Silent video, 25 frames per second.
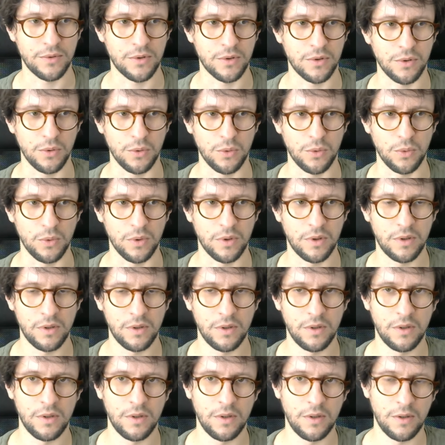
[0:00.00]
to
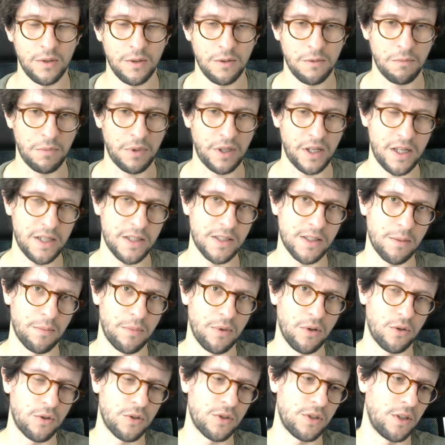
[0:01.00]
place the
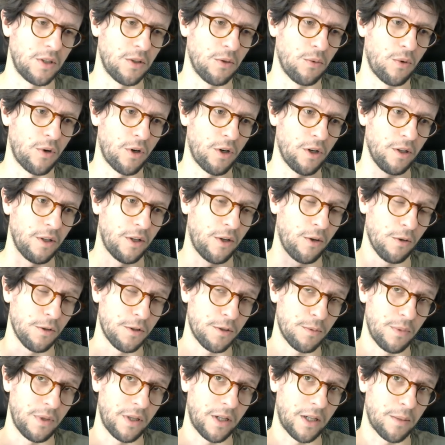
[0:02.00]
blocks in the world and
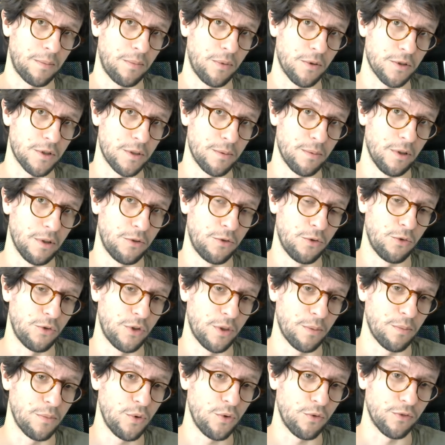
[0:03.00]
also make it possible to
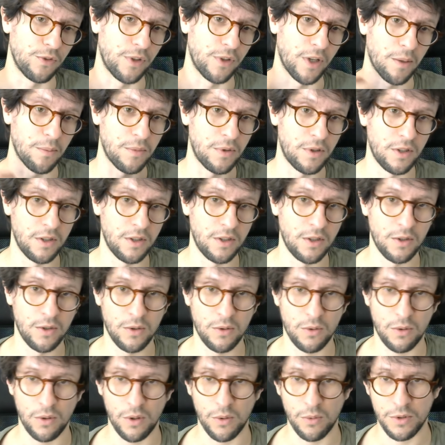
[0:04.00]
remove them.
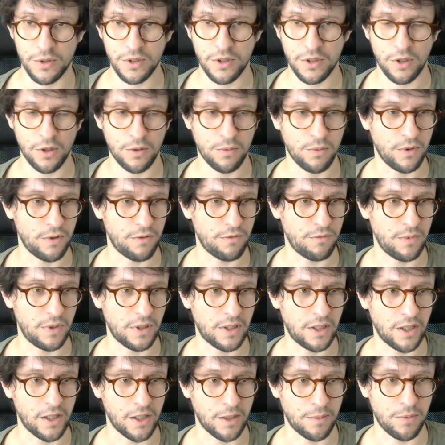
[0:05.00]
We will start with
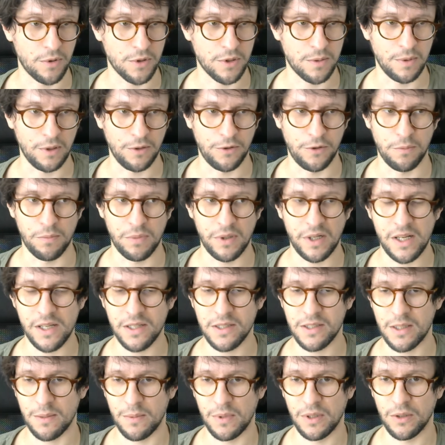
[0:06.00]
making it possible to
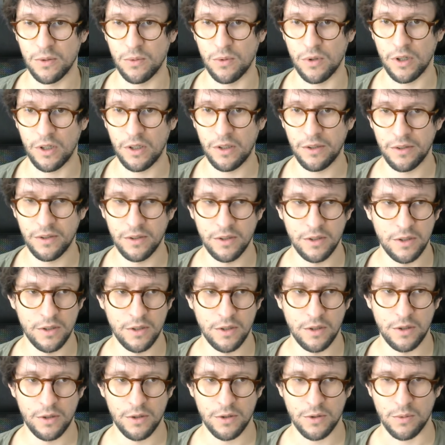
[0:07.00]
place them in the world.
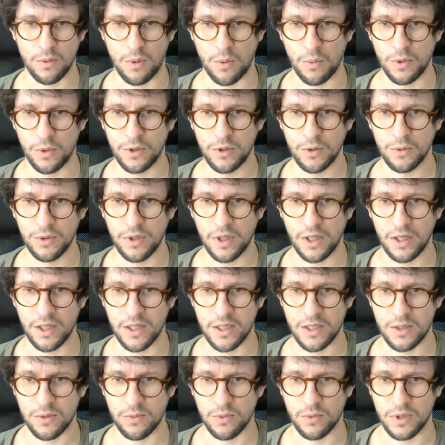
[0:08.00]
So what we do then
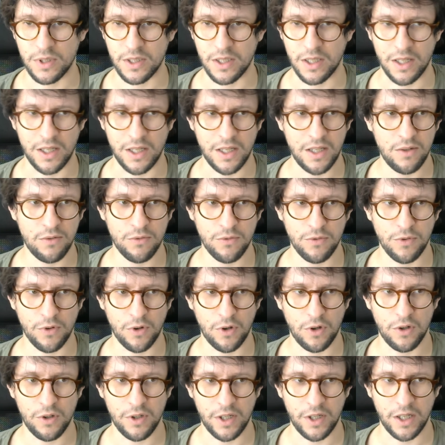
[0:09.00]
is we say if
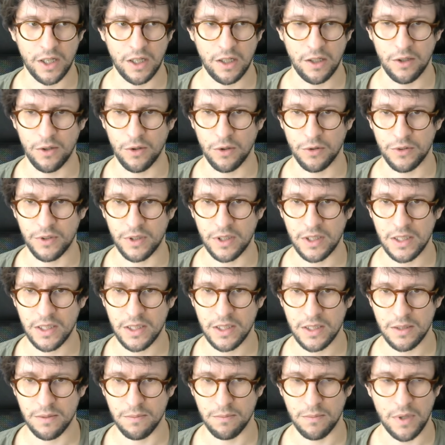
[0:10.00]

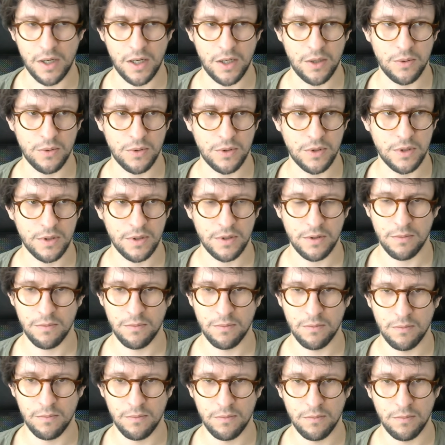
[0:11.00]
rl.isMouse
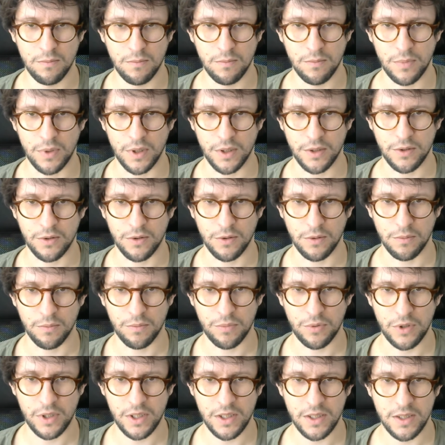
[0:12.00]
button
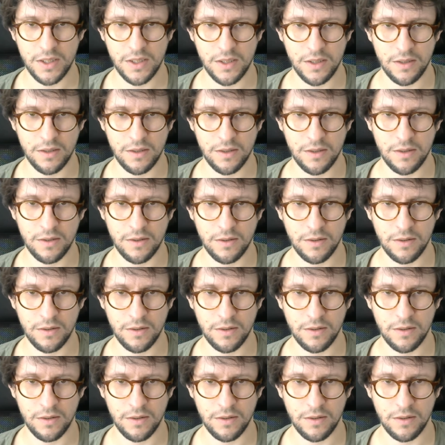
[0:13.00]
pressed,